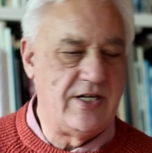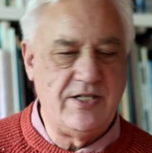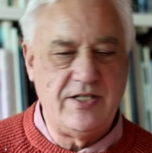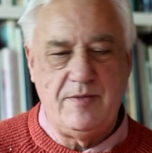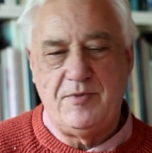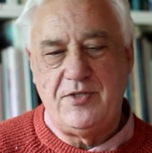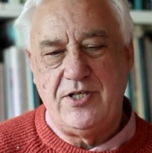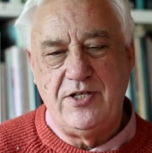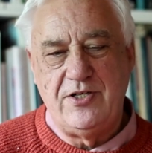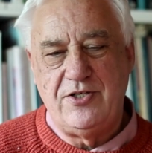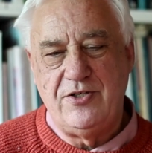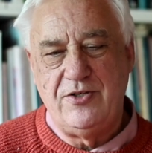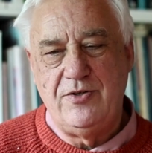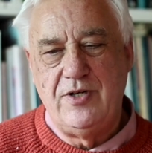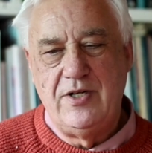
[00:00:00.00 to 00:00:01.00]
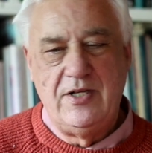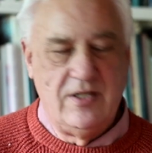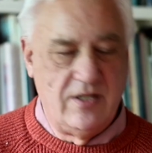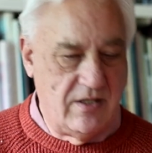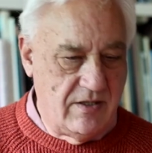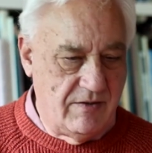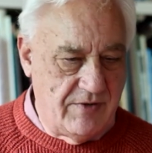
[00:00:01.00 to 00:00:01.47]
I dipped into
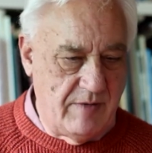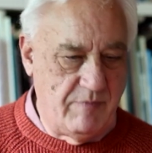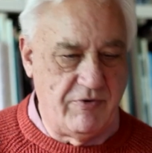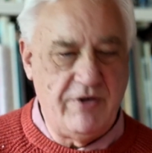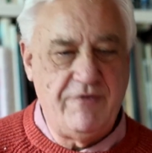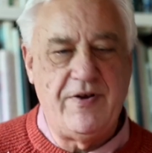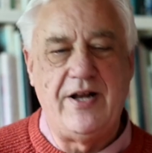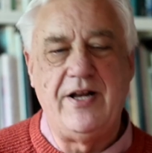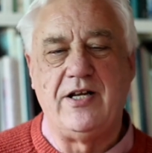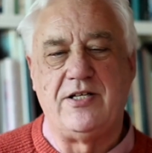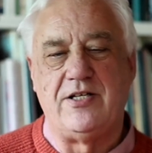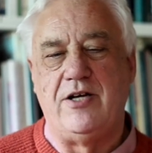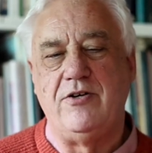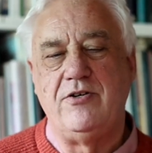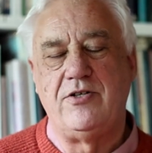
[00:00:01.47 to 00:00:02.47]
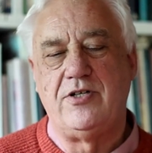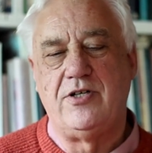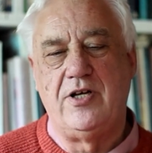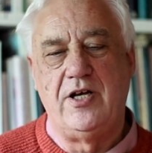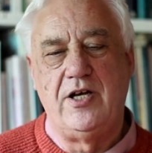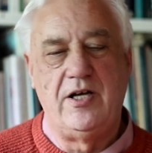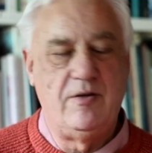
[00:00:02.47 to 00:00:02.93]
a very brief anecdote
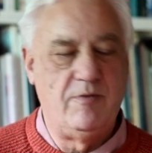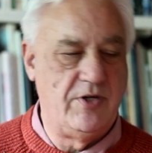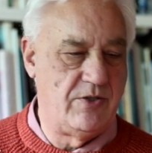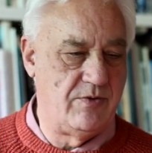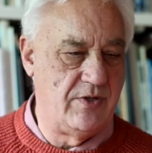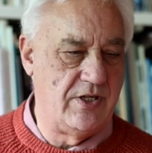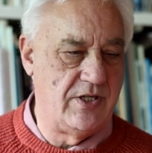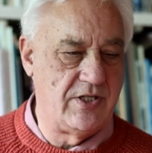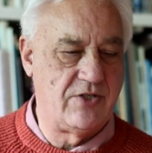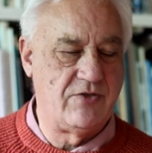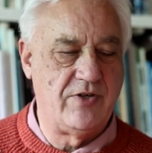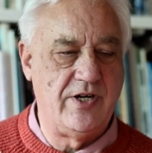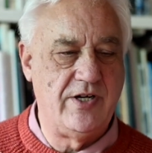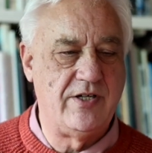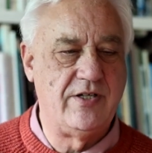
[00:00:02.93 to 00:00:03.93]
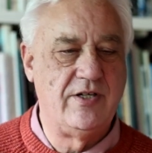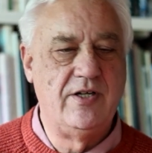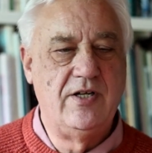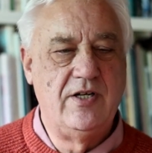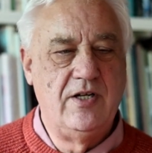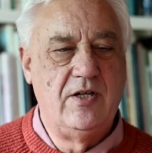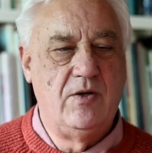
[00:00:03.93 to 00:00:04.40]
which would illustrate
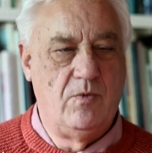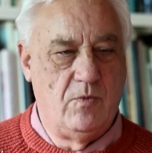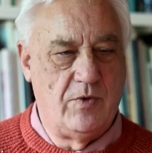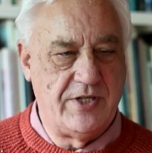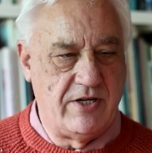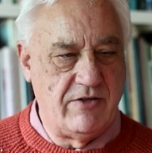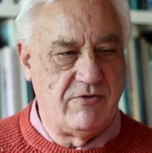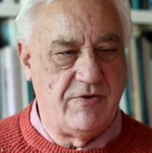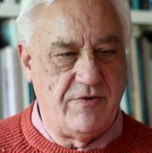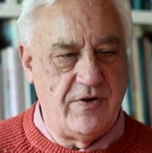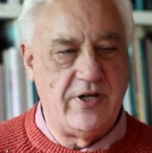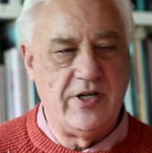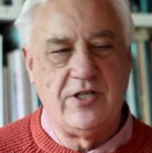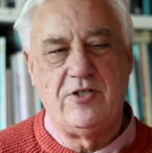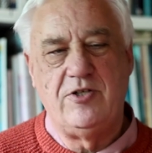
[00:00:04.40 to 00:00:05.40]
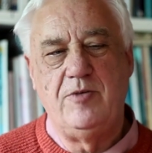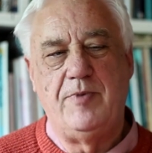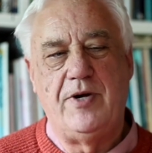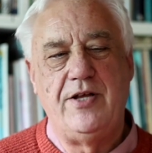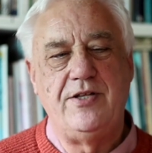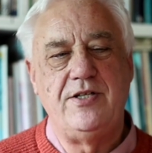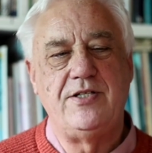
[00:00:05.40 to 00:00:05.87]
what I was referring to
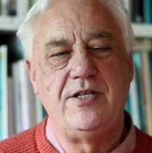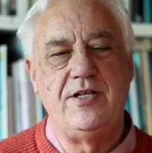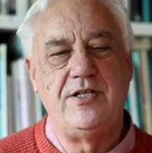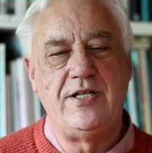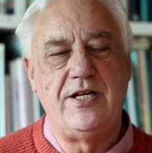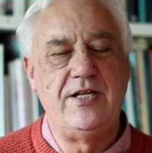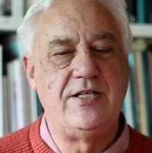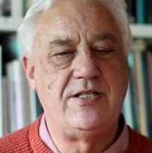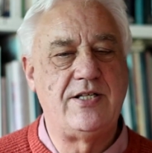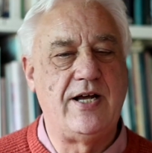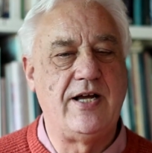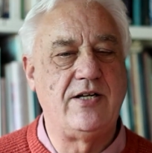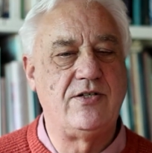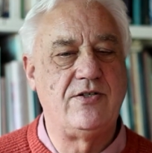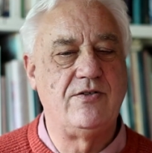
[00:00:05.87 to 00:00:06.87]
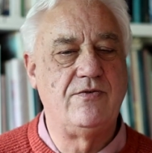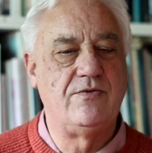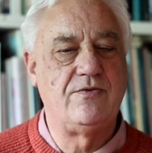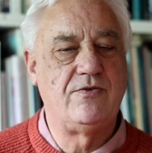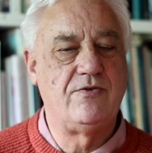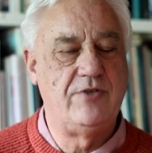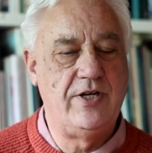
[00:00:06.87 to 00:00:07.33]
by these intense acts
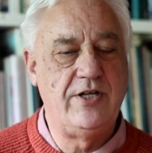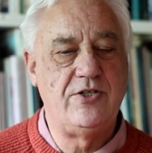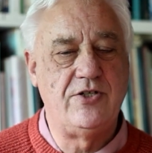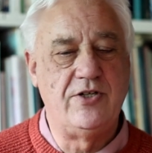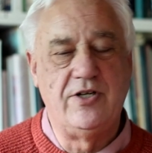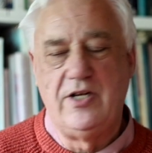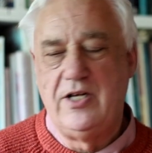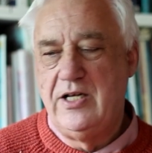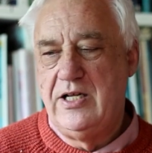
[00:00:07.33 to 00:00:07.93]
of creation.